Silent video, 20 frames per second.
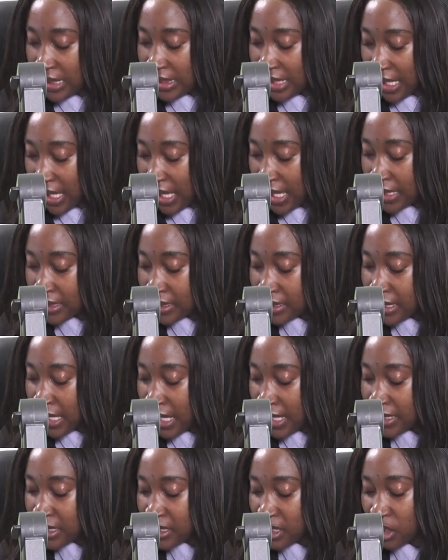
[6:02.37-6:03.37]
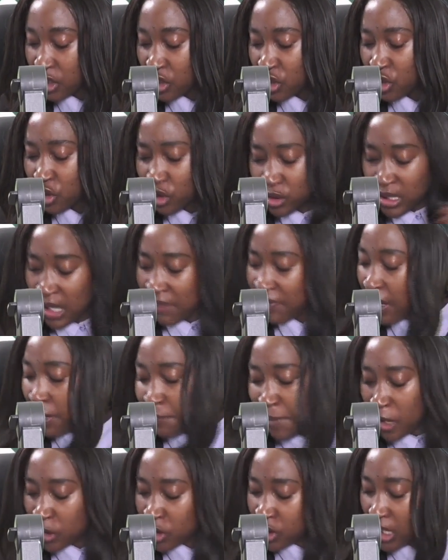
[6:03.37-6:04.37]
at the end that you'll never
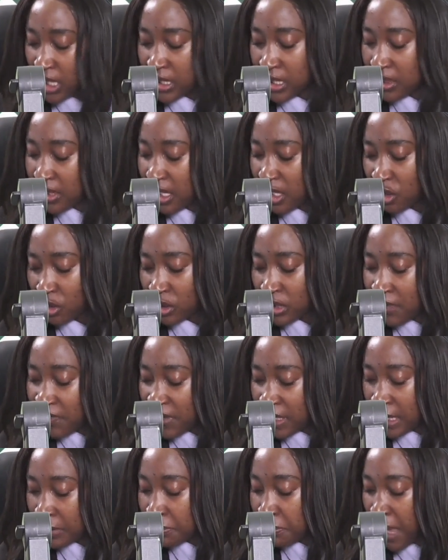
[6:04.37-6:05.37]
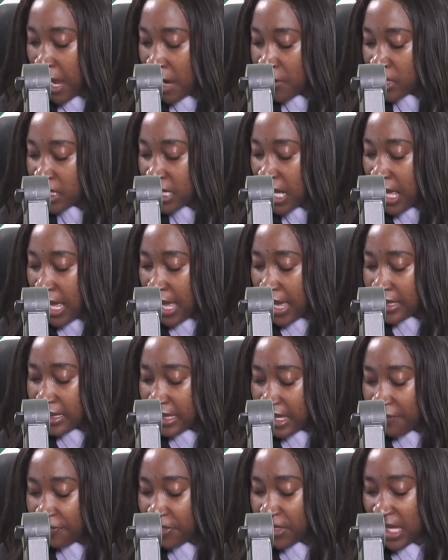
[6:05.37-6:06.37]
amount to anything. You'll never get married. And
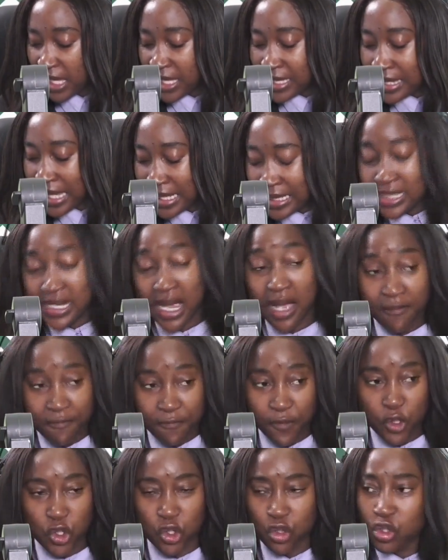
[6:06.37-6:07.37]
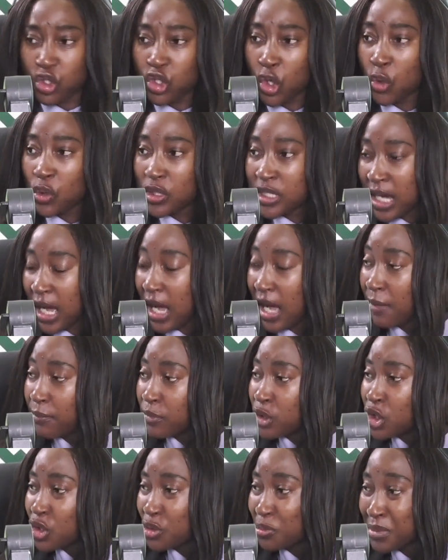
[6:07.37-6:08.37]
if things get tough for you, don't come
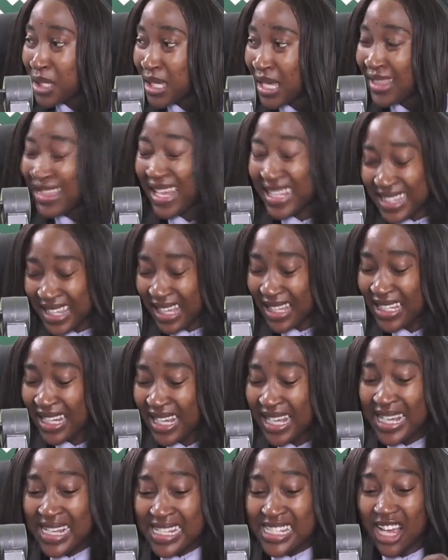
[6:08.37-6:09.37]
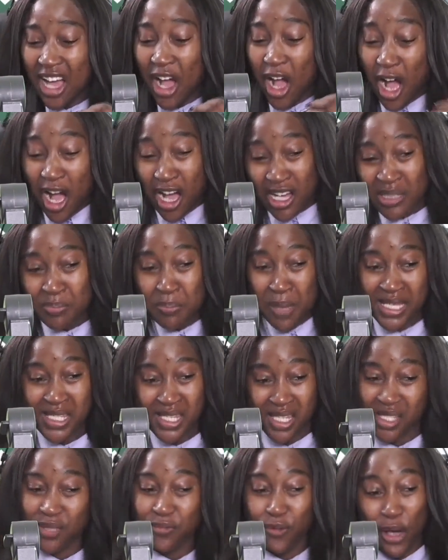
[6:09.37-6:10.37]
to me. And it's a hard
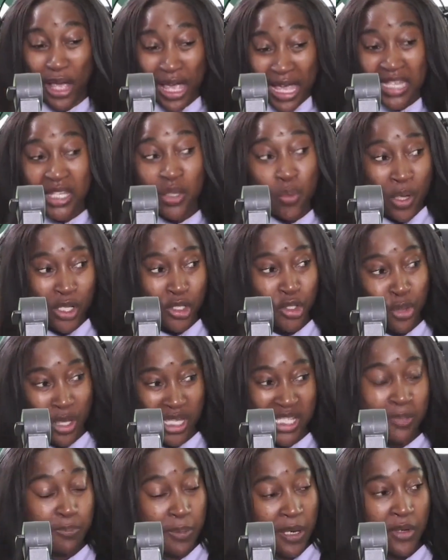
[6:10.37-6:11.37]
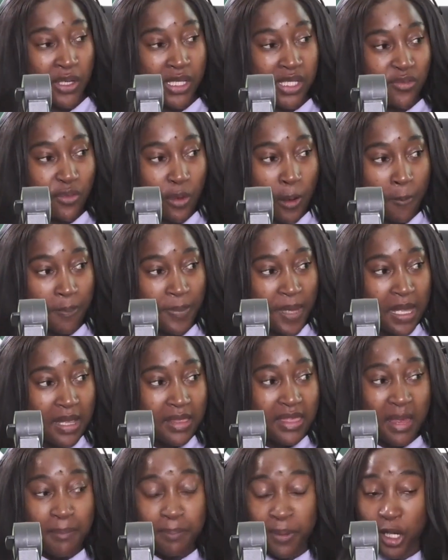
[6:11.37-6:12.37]
message for anyone to experience from
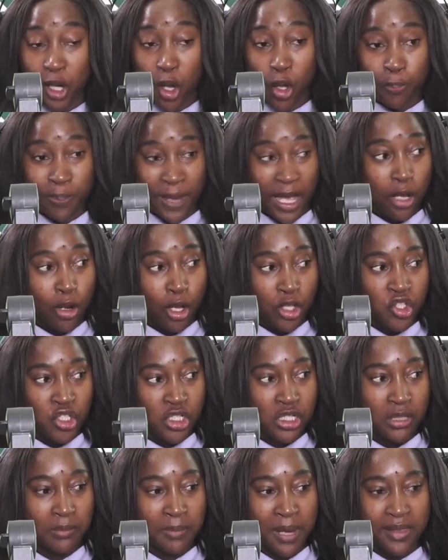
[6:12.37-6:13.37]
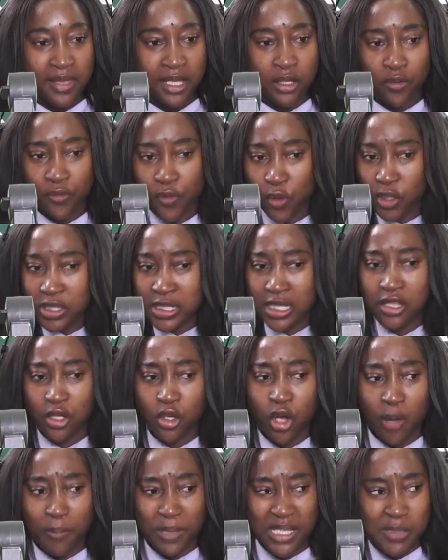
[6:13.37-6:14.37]
their biological mother. And of course, in the
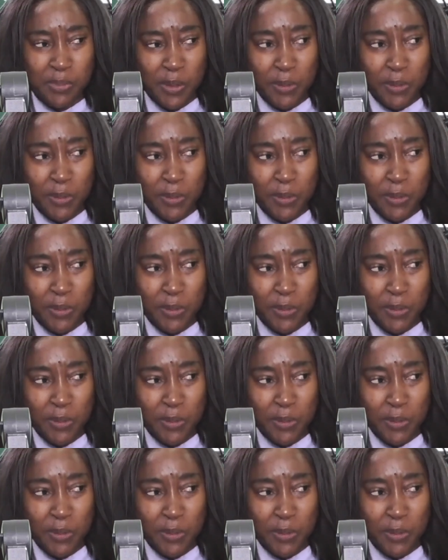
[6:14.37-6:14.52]
comments,